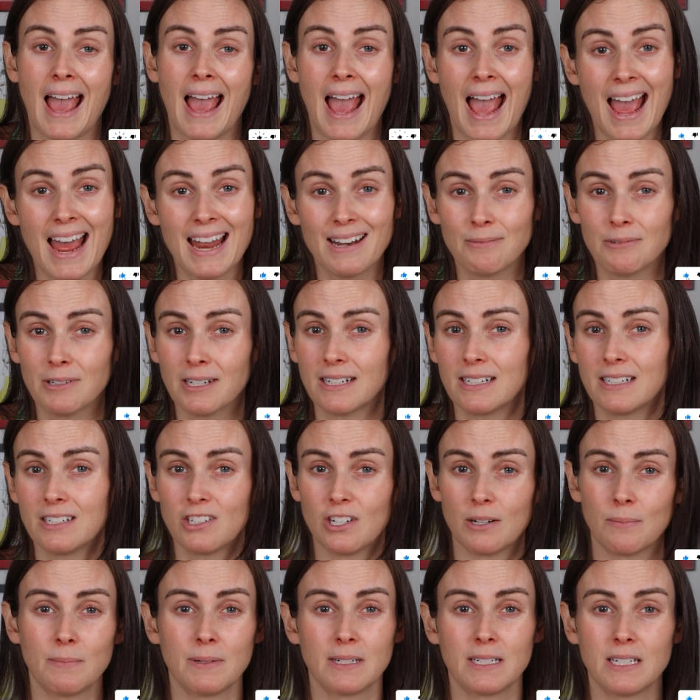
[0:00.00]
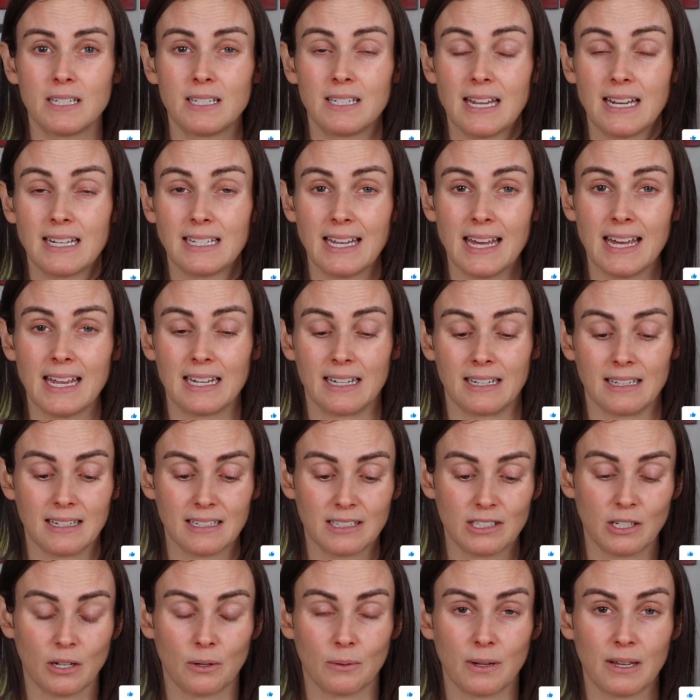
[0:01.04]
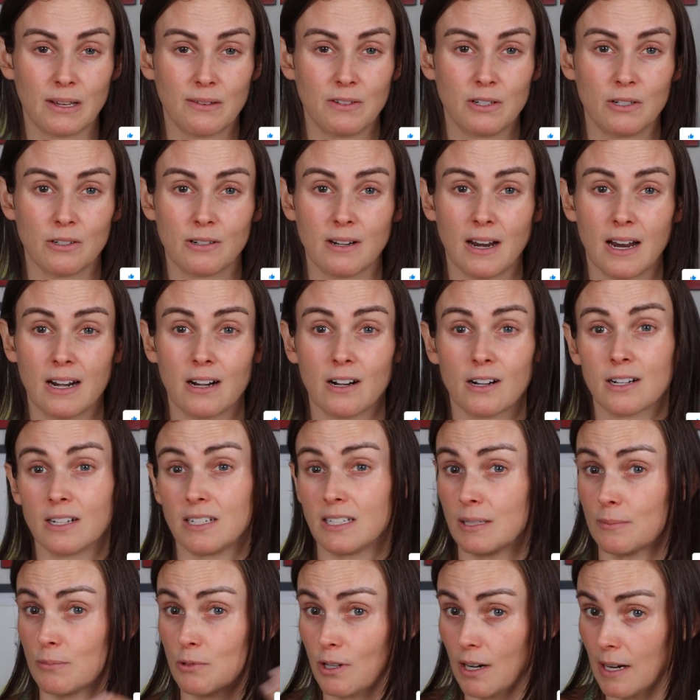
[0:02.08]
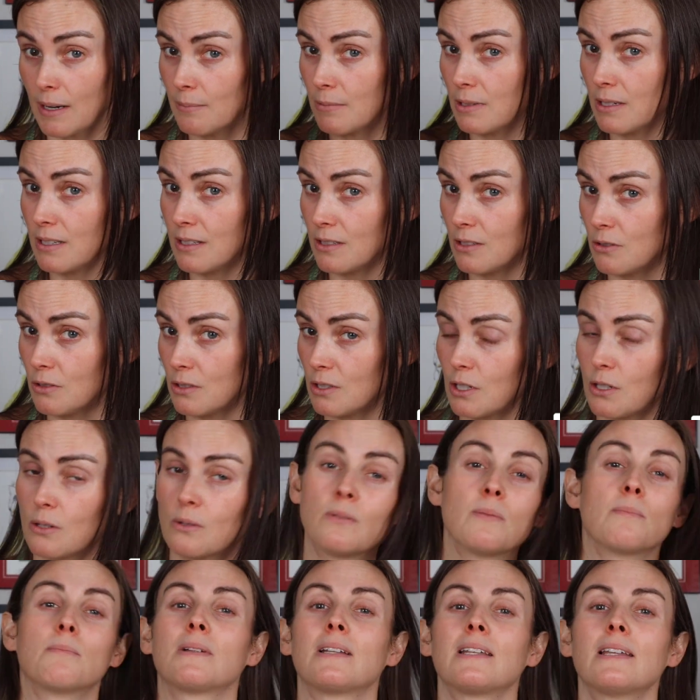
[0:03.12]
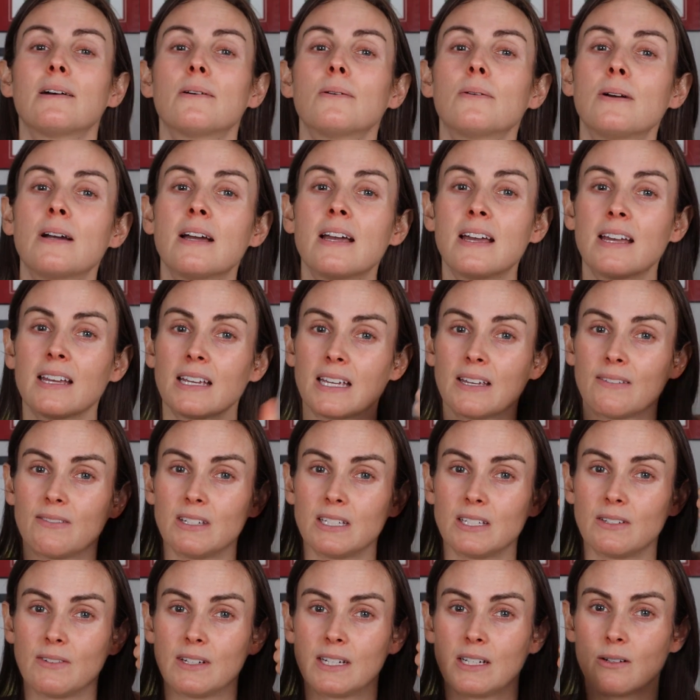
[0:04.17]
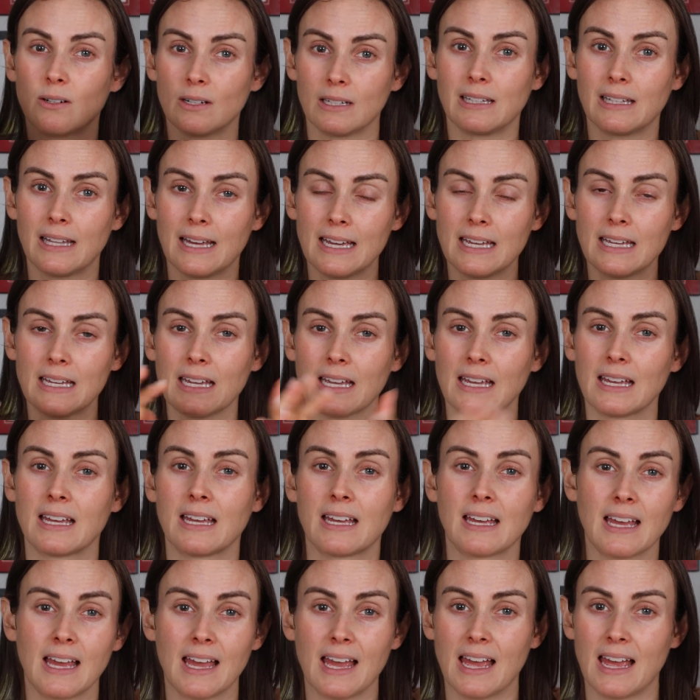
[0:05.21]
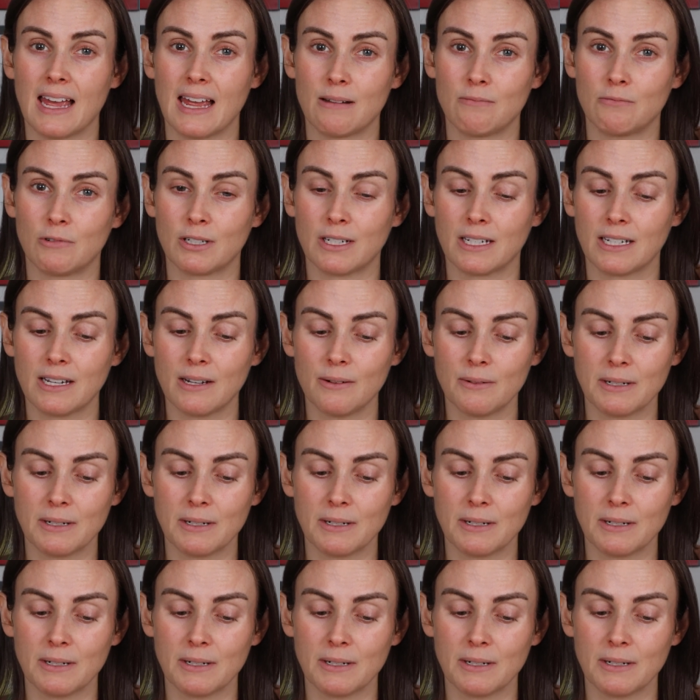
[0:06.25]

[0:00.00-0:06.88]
And we're gonna jump into day 10. So if you're not already subscribed, do so below. Give this video a like and we'll get